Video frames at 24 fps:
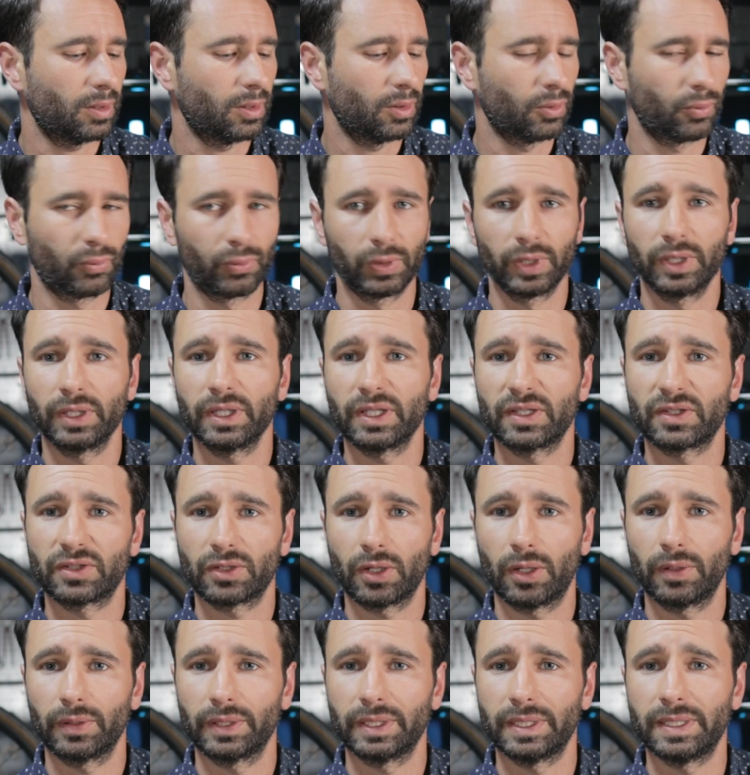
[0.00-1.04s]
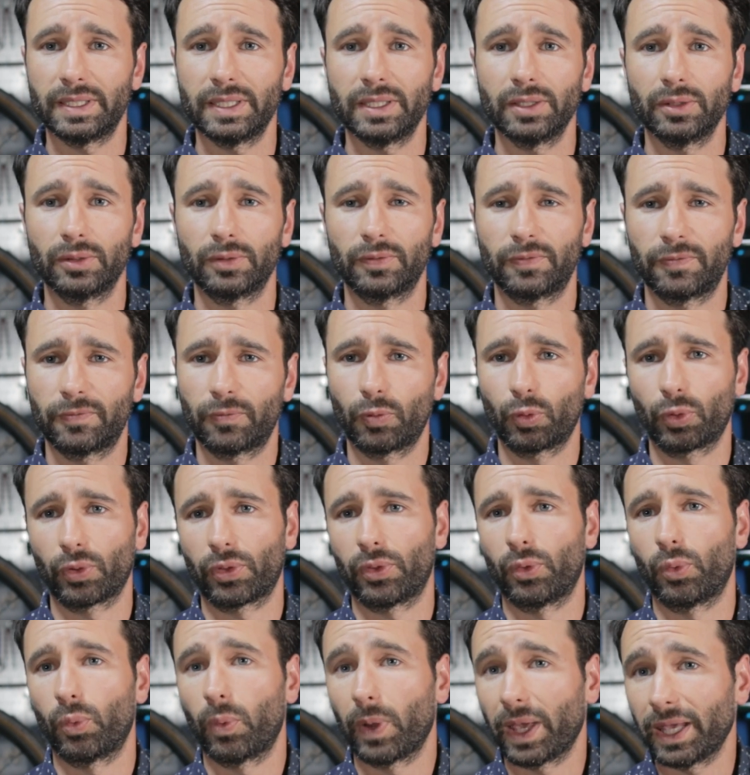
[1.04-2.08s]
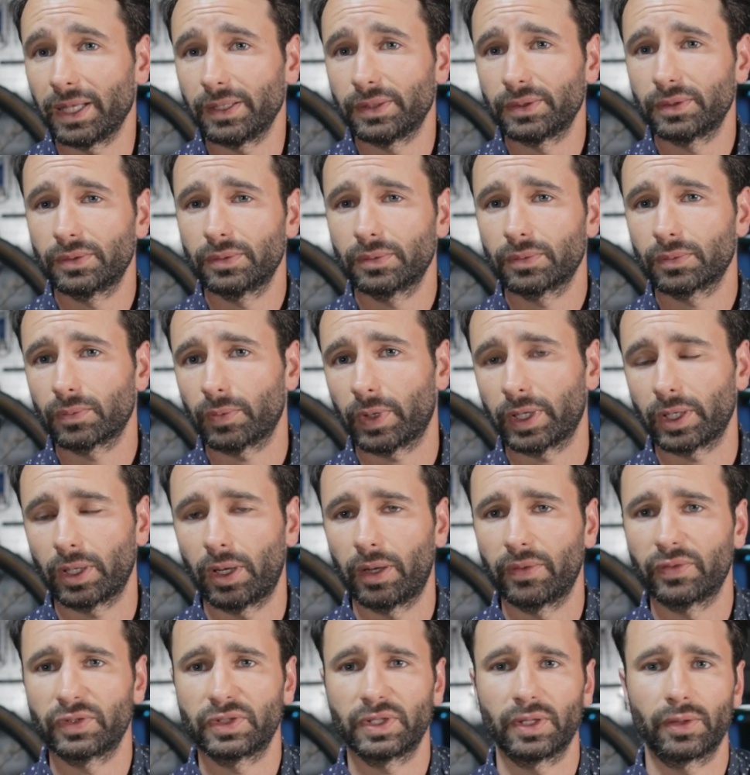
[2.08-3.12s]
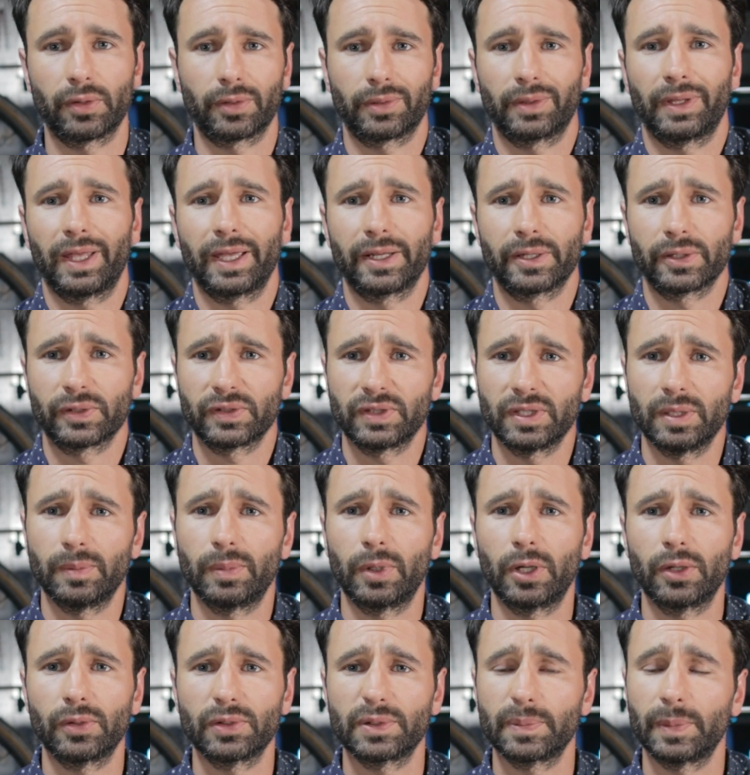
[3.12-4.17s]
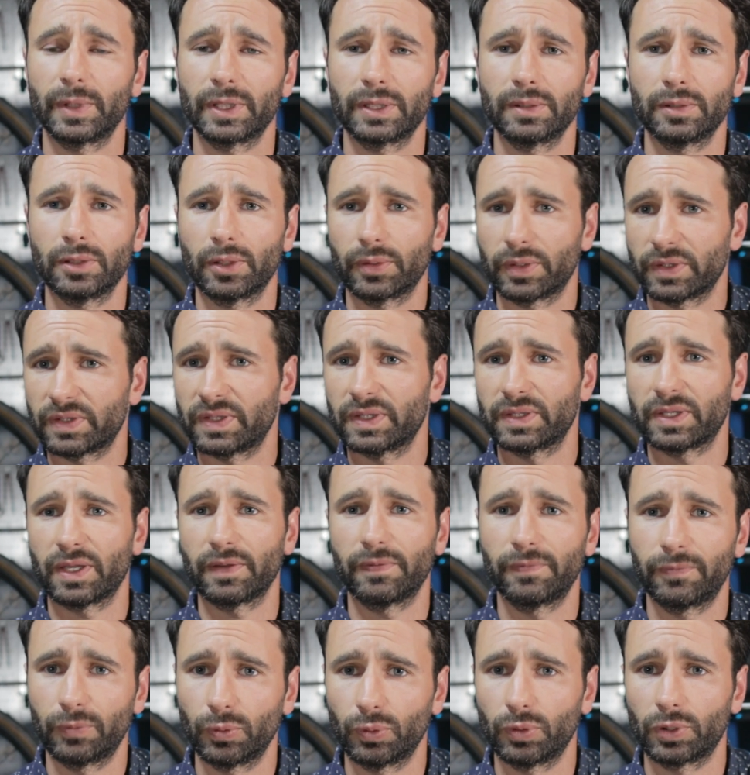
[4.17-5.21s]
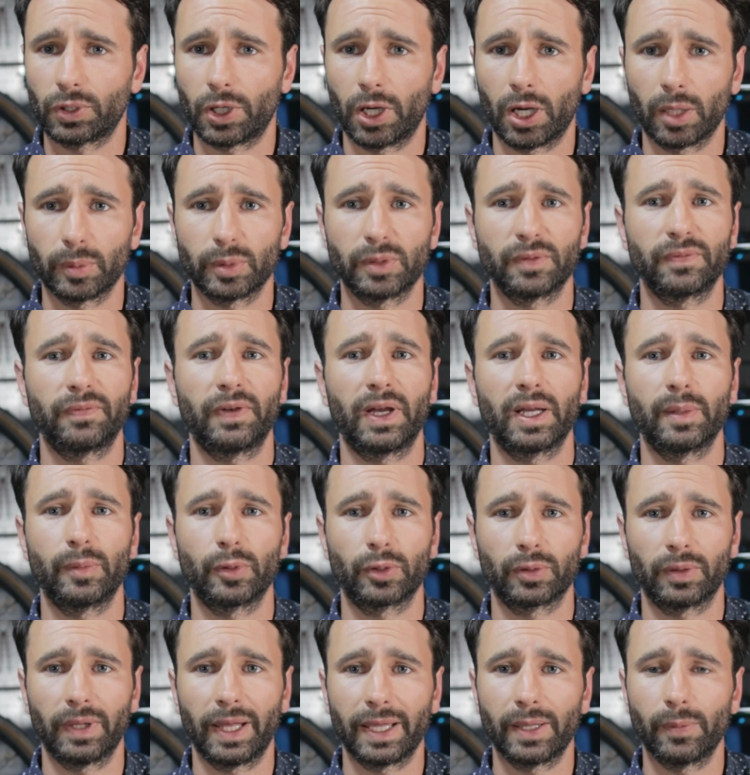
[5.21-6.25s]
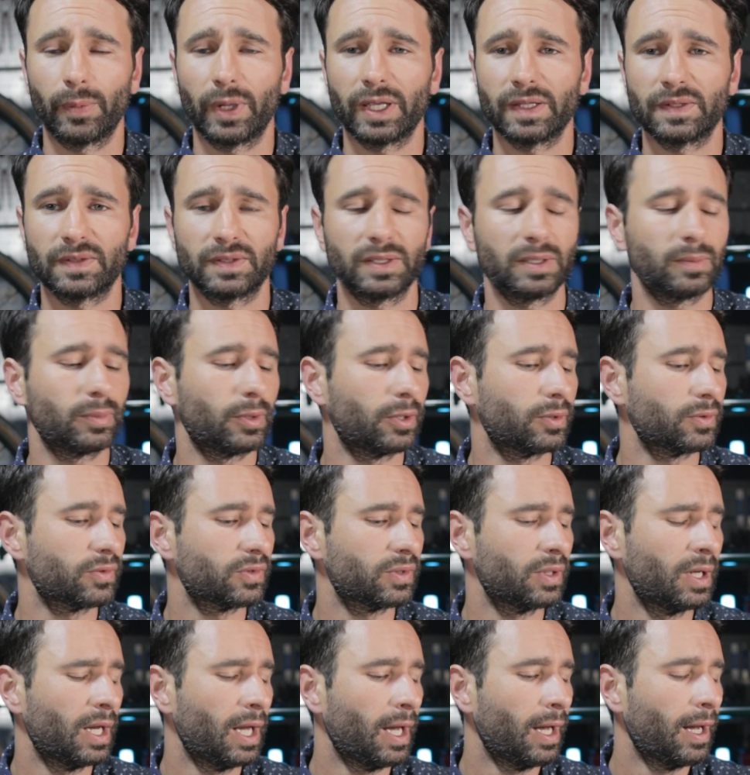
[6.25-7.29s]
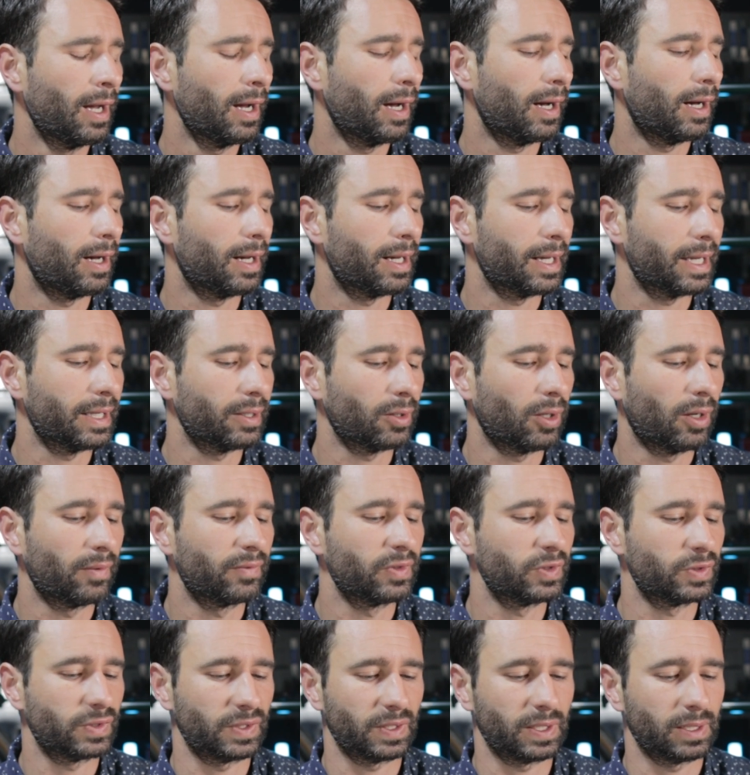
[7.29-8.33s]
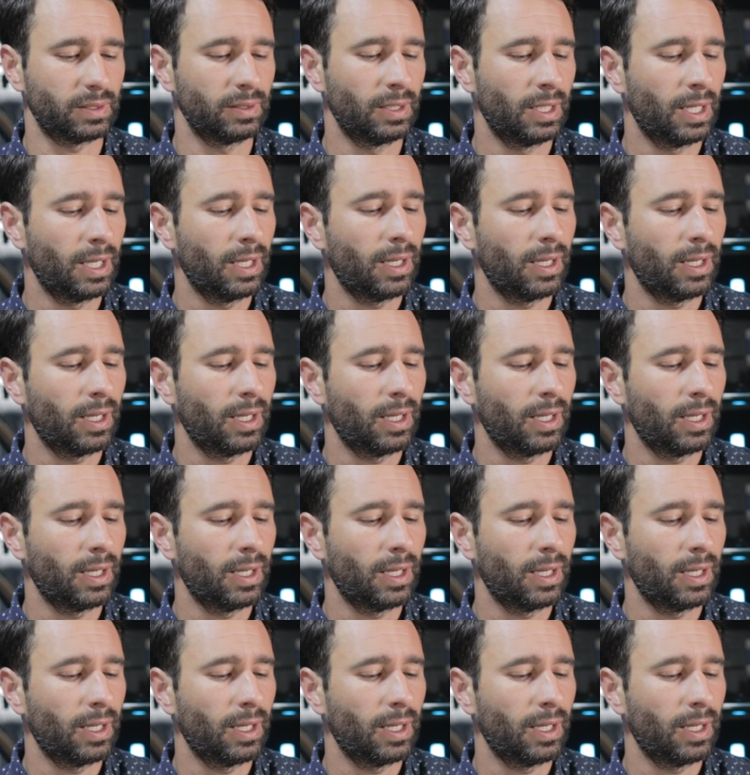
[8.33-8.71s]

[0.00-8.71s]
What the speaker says: a really solid deal for the weight, right? Obviously they're a lighter seat post, but you know, this is a full carbon fiber lightweight seat post, and obviously